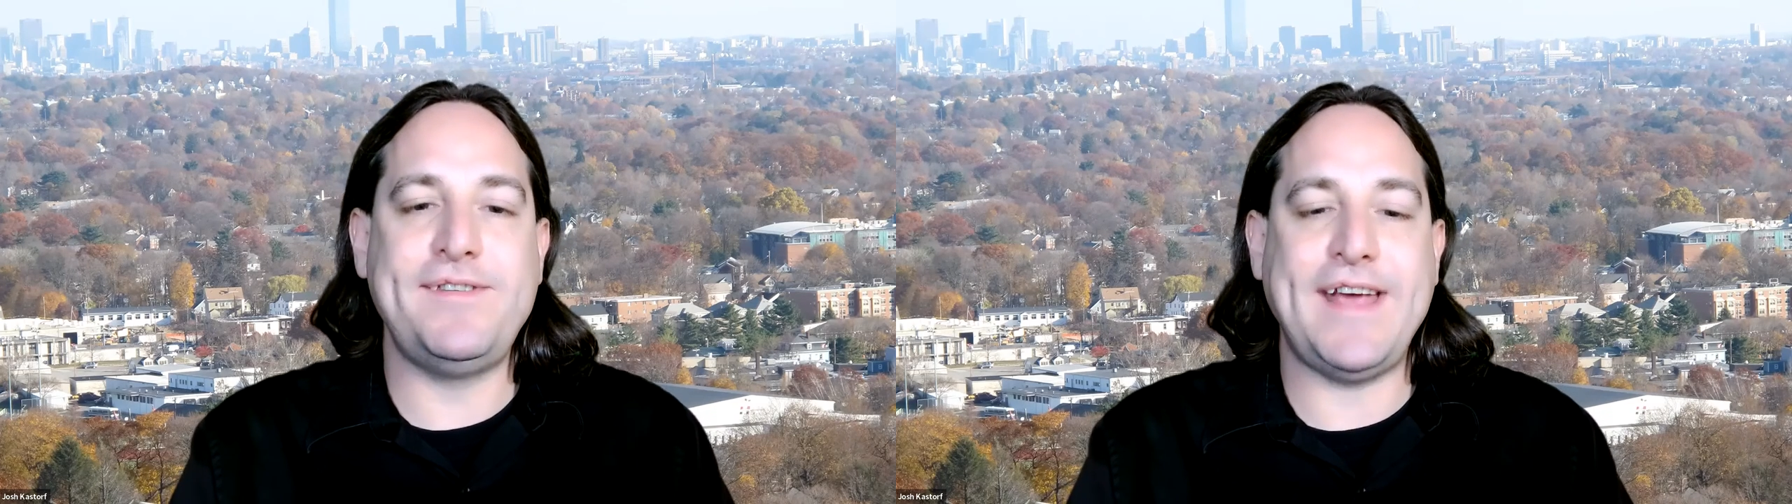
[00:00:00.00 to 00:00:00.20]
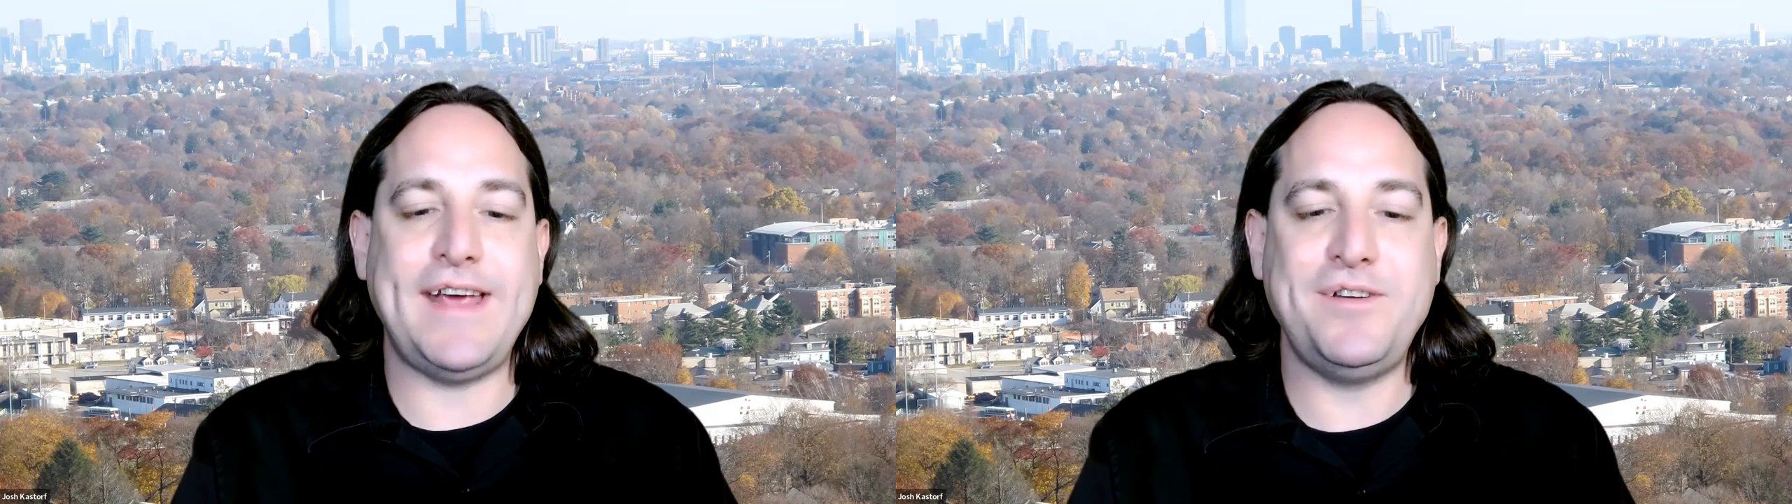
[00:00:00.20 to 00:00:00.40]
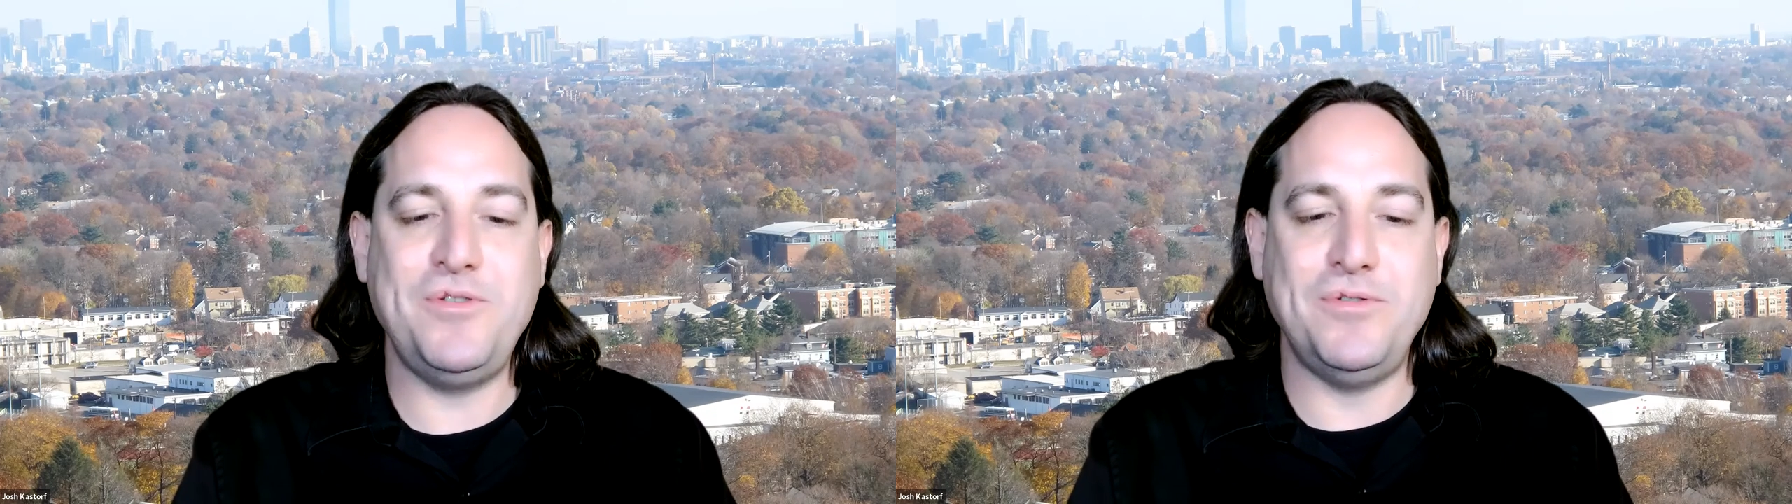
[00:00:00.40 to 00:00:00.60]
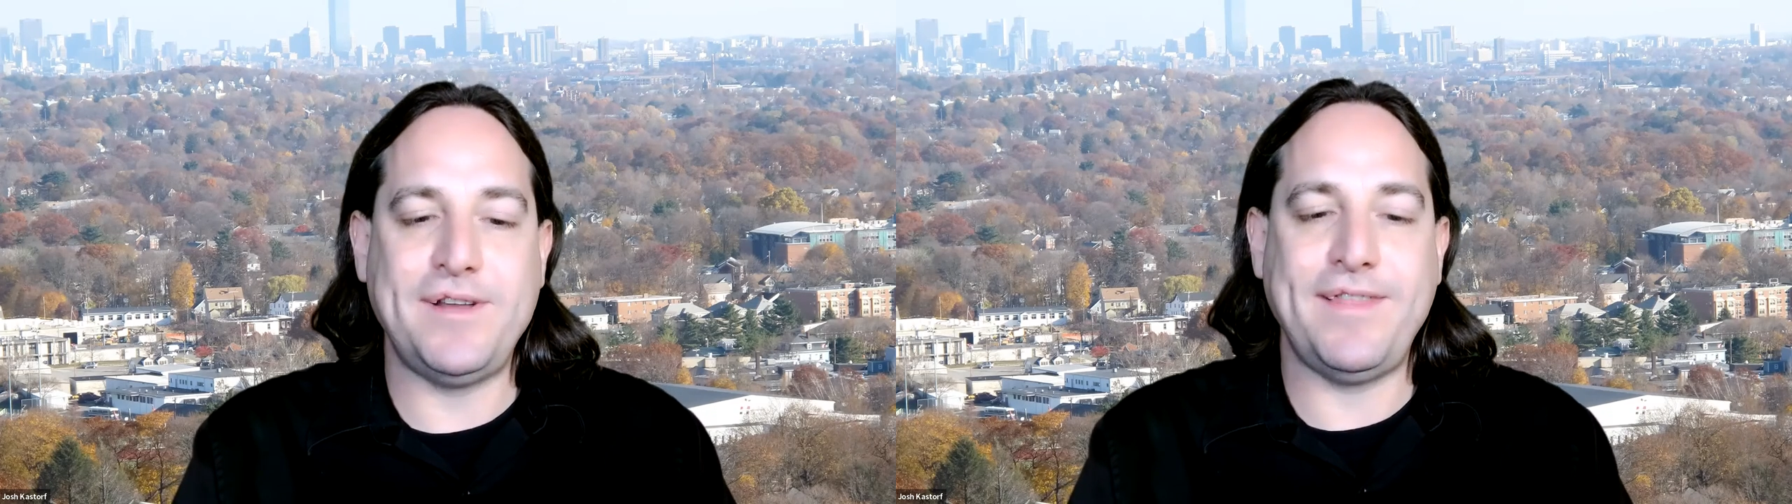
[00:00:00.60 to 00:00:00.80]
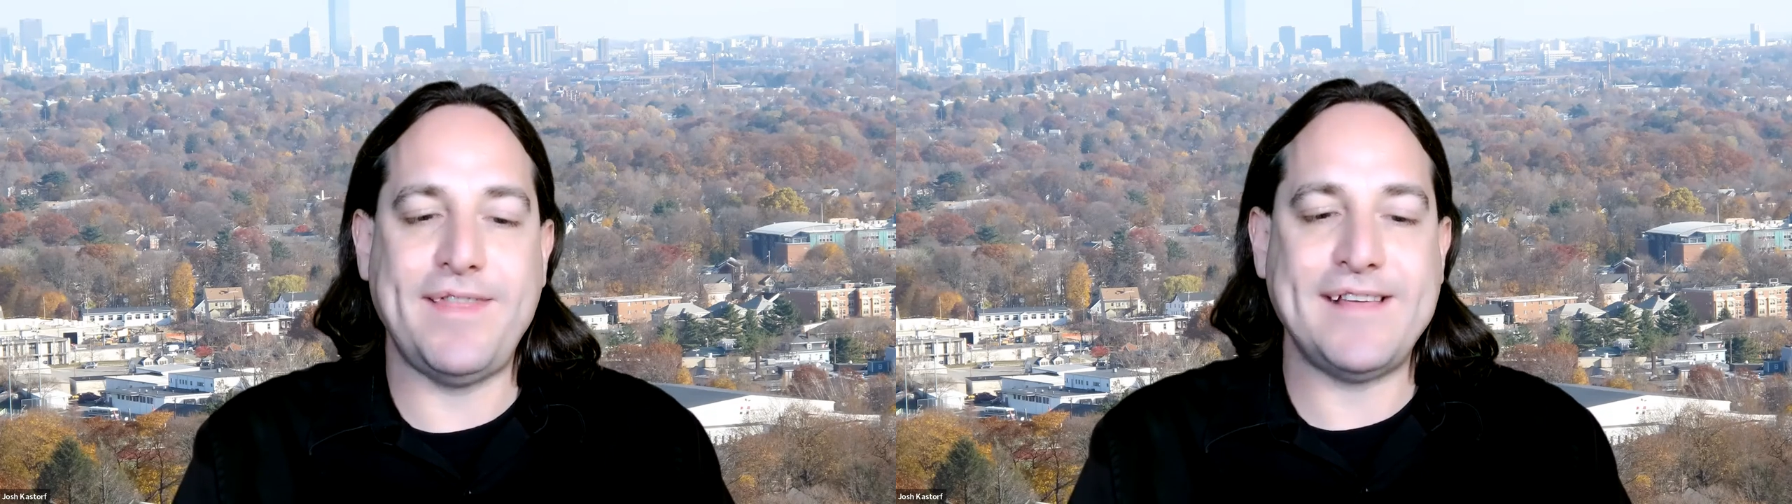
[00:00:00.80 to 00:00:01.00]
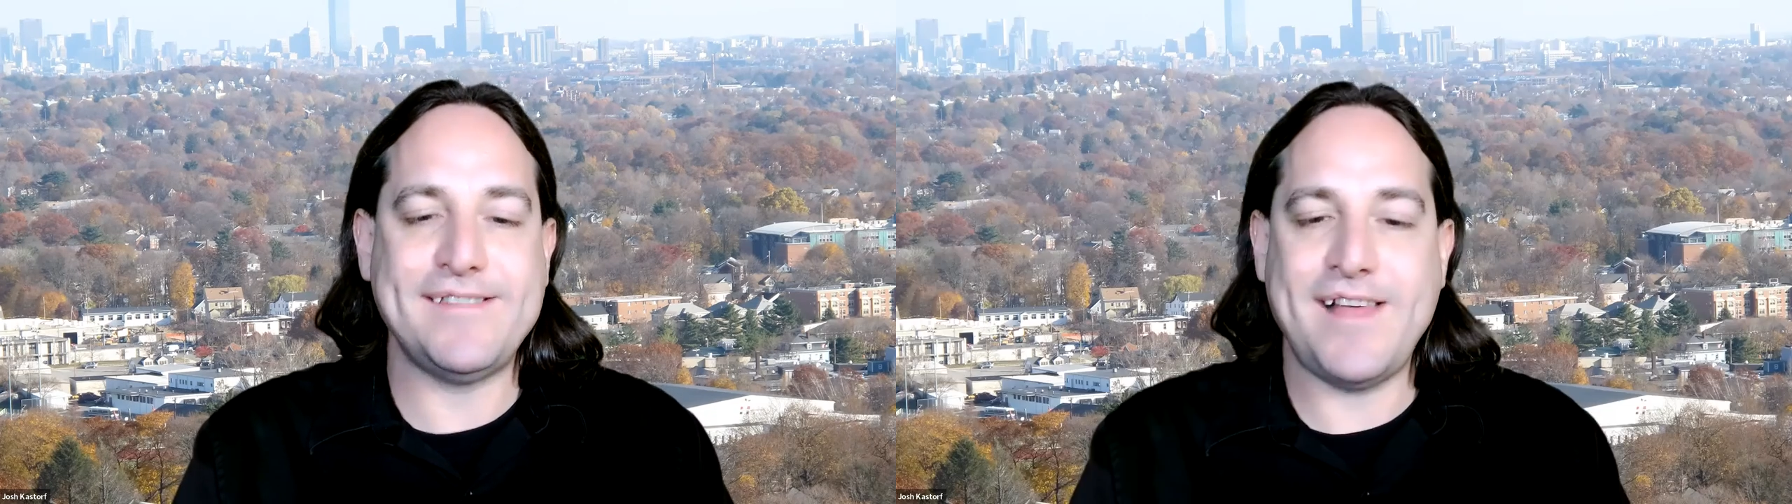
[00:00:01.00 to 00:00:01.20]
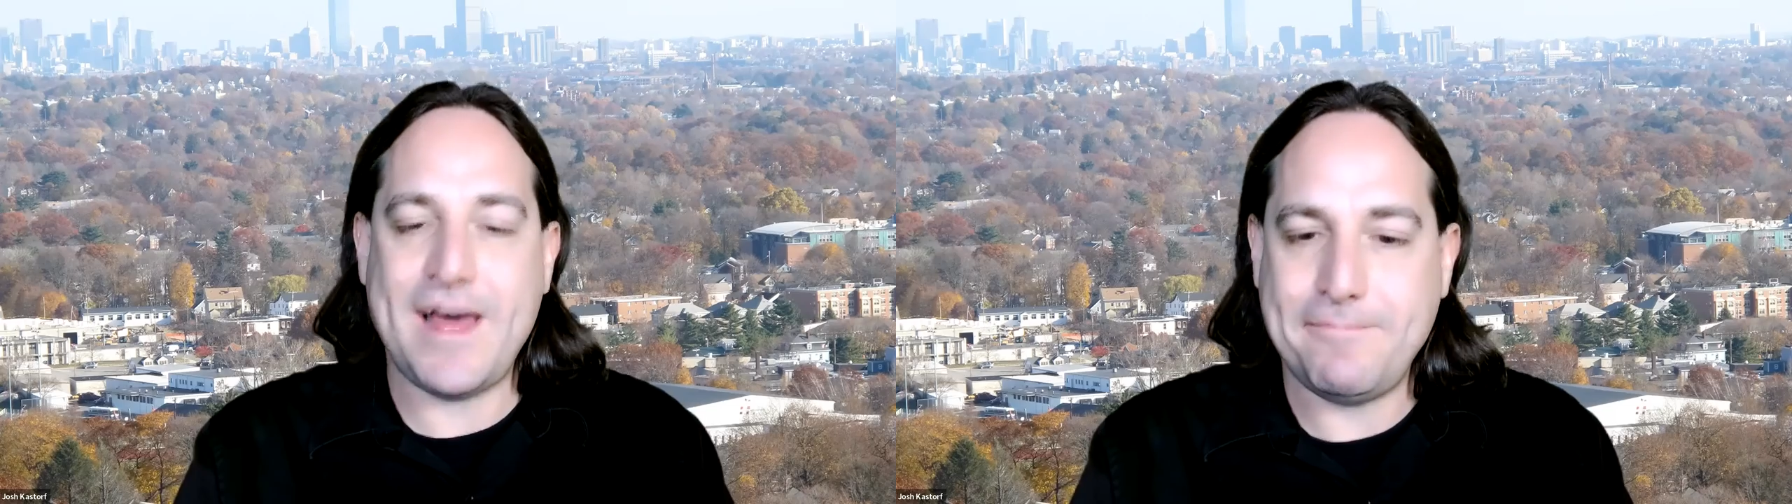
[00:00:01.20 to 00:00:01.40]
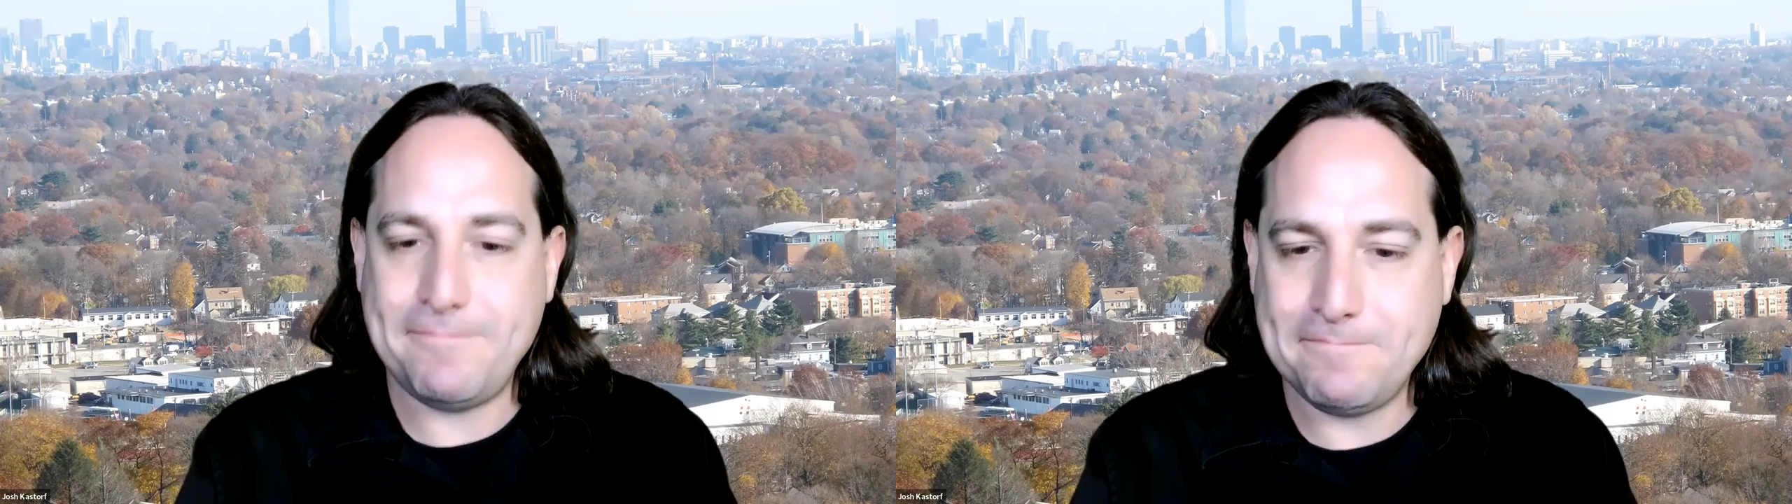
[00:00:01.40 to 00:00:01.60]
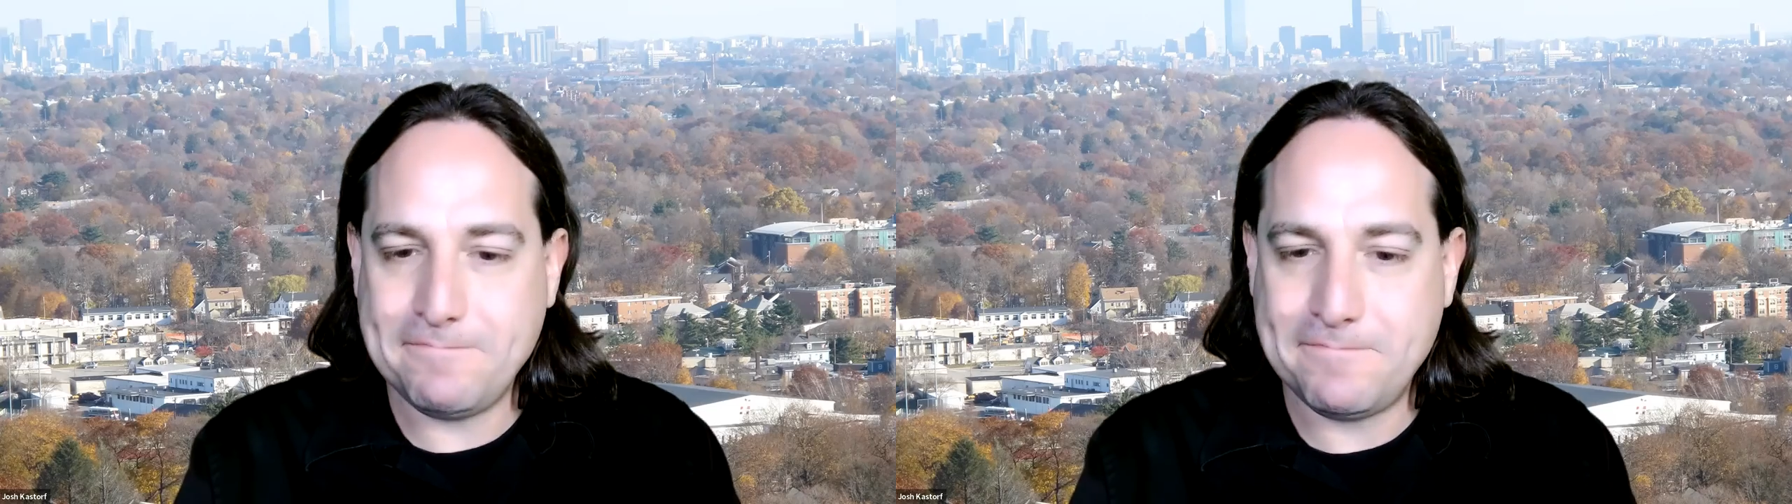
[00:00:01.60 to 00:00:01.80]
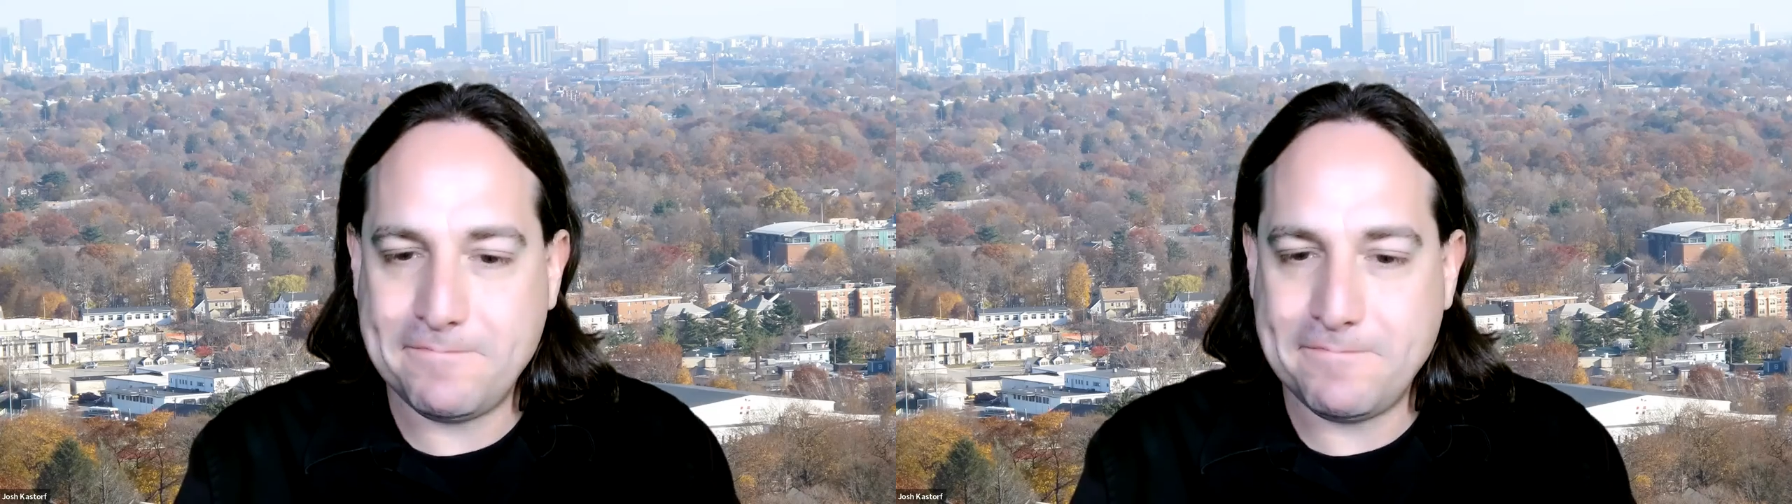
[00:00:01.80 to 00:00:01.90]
Stay tuned. Thanks a lot.